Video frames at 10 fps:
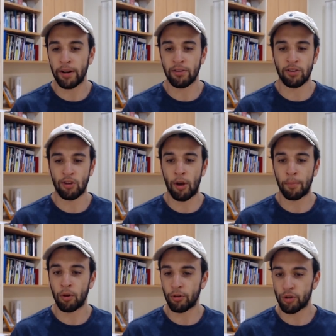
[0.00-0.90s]
just I'm
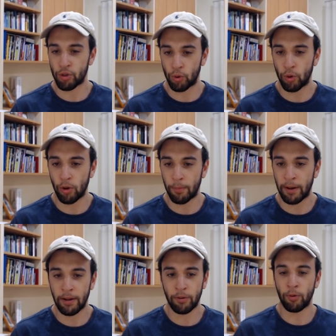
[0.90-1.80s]
not sure on
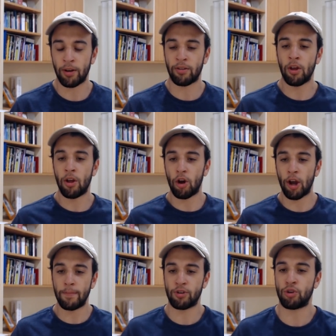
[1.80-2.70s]
Maynard, whereas I
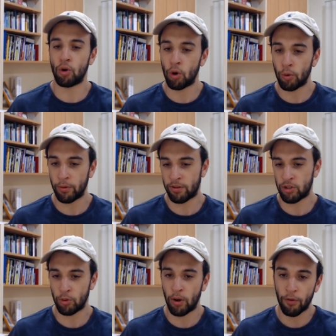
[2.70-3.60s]
am sure with
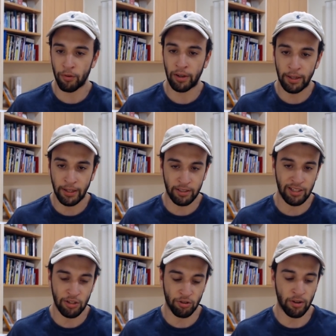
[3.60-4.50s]
Stewart, Ridley,
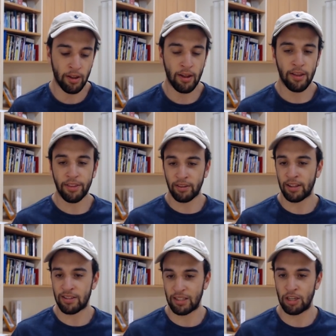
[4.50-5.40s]
etc.
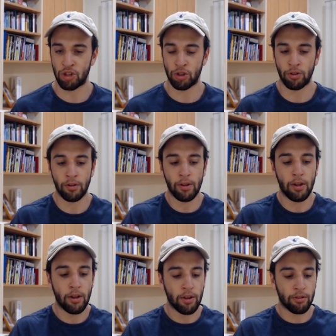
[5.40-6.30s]
That's the issue.
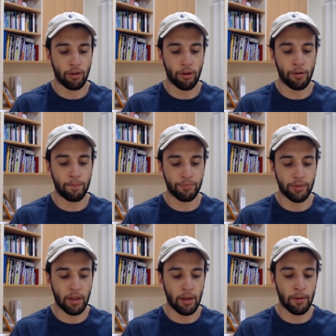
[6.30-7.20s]
So
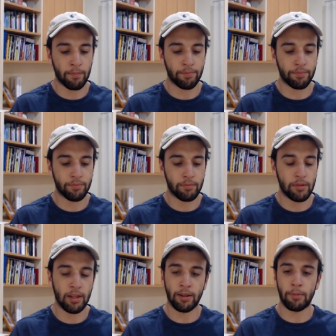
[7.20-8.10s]

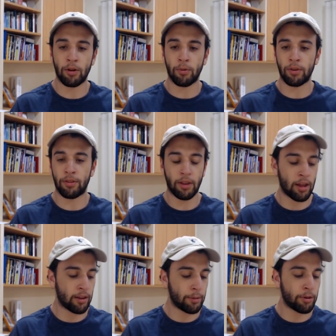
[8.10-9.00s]
yeah, let me know
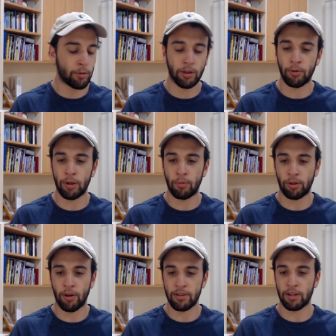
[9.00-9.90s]
what you're doing with
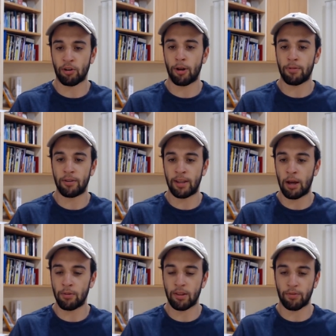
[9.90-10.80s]
guys like Cripps and Dow
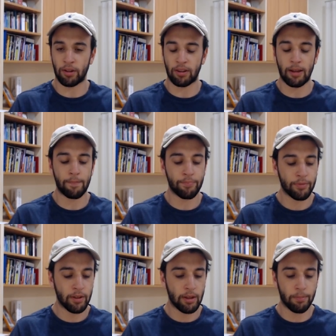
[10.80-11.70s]
and stuff like that.
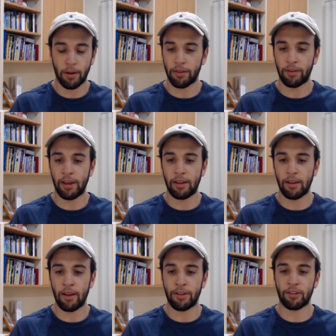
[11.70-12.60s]
But other than
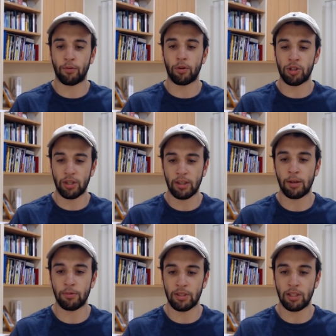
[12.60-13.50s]
that, thanks for watching, and
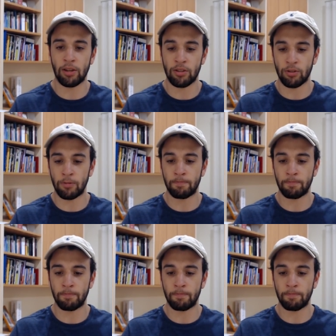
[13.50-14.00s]
we'll see you guys soon.